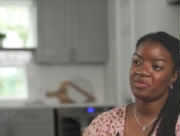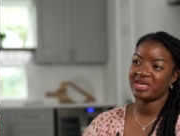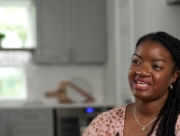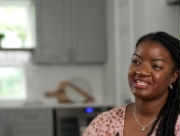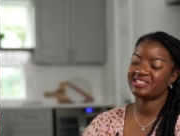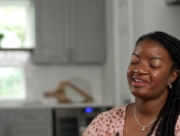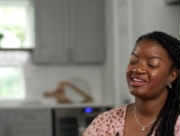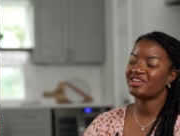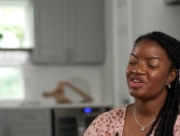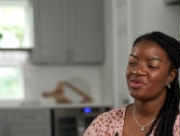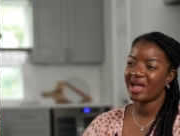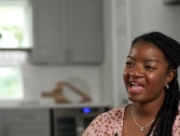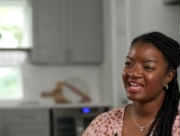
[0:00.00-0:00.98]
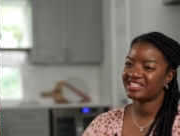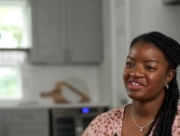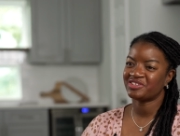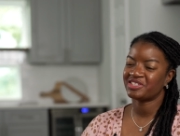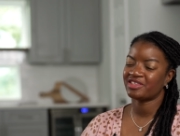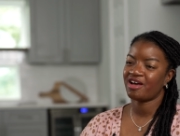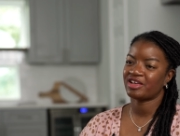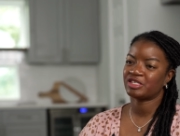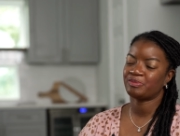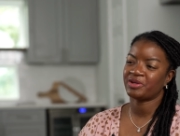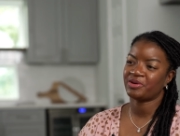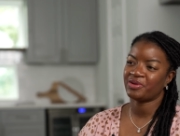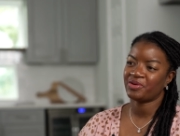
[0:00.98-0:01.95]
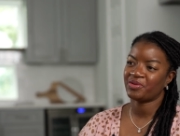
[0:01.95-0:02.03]
weeks, so I knew I had to go to the
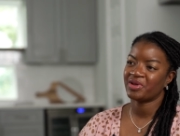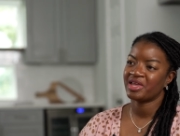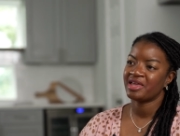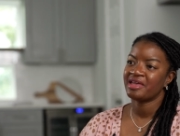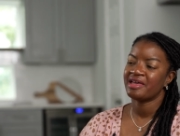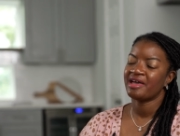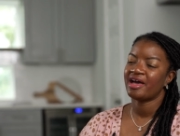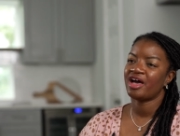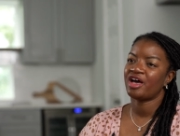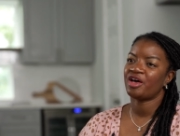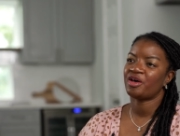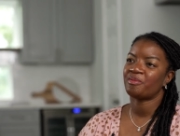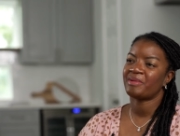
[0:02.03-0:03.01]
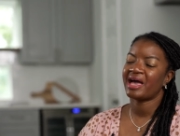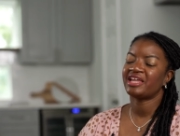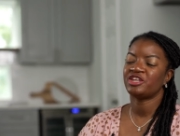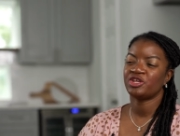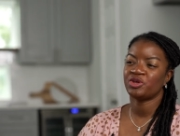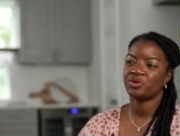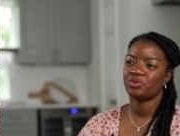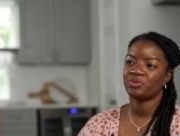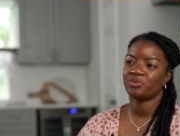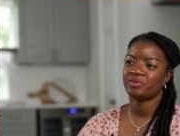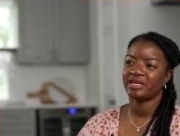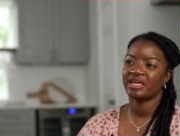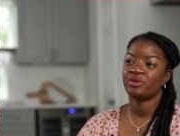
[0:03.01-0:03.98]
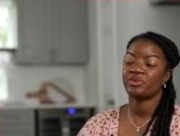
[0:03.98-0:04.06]
hospital. I
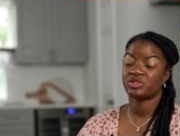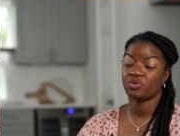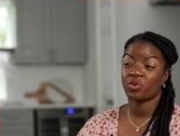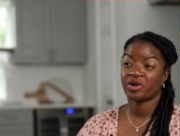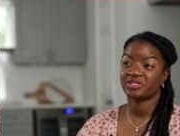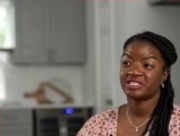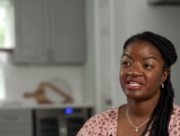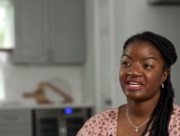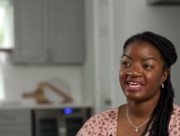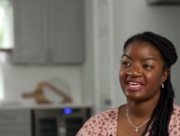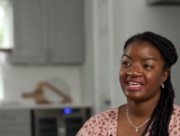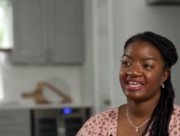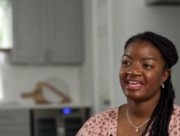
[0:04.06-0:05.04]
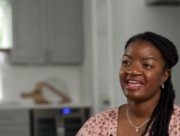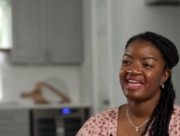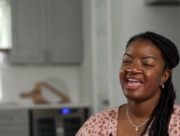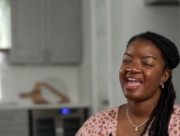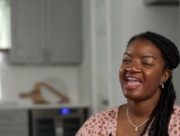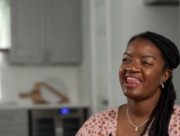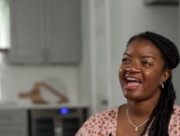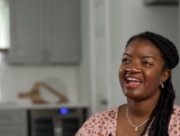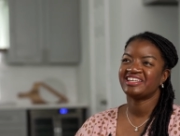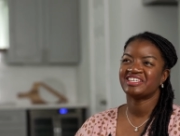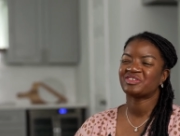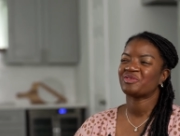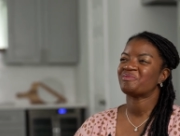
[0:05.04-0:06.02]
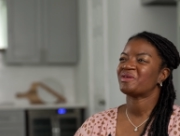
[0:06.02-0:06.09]
knew it was worsening. And I
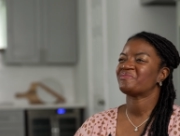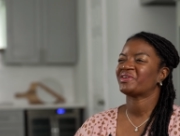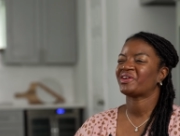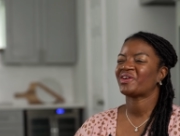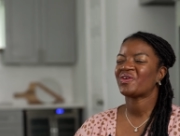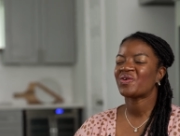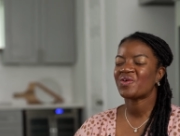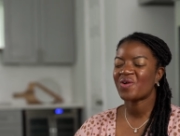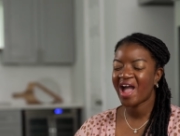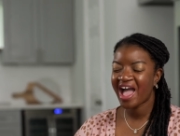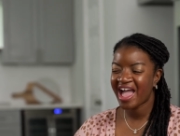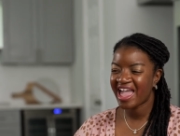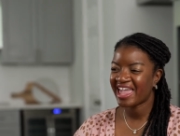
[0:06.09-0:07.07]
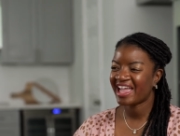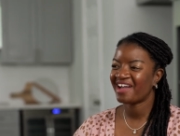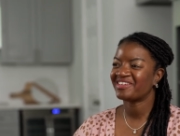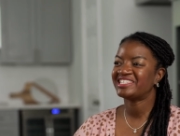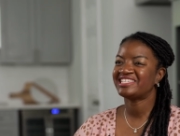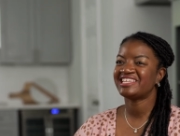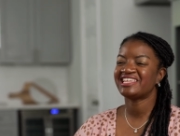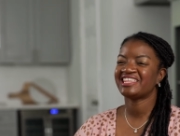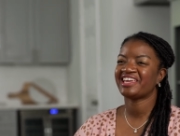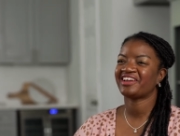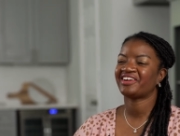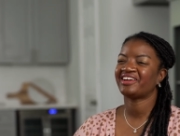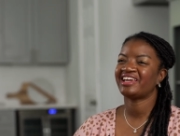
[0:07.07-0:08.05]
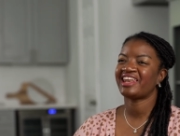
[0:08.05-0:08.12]
just remember crying. I was sitting
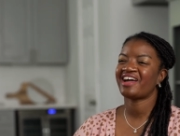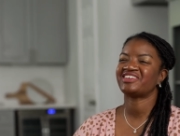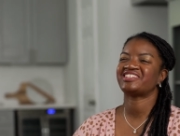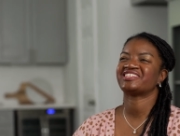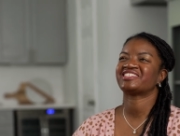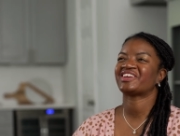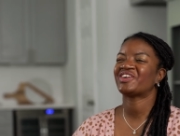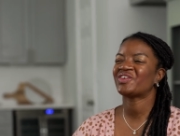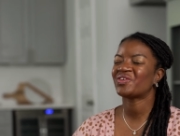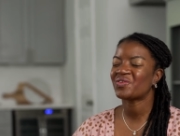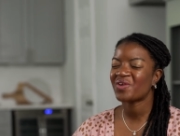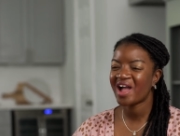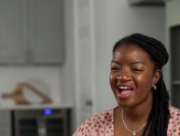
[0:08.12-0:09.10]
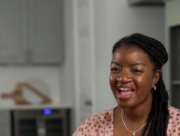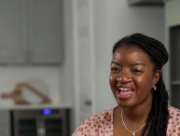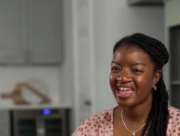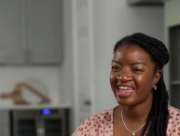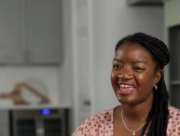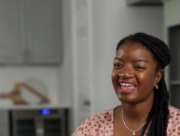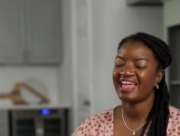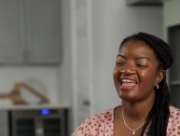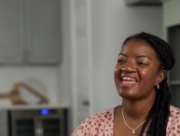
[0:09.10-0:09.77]
there and I was just crying.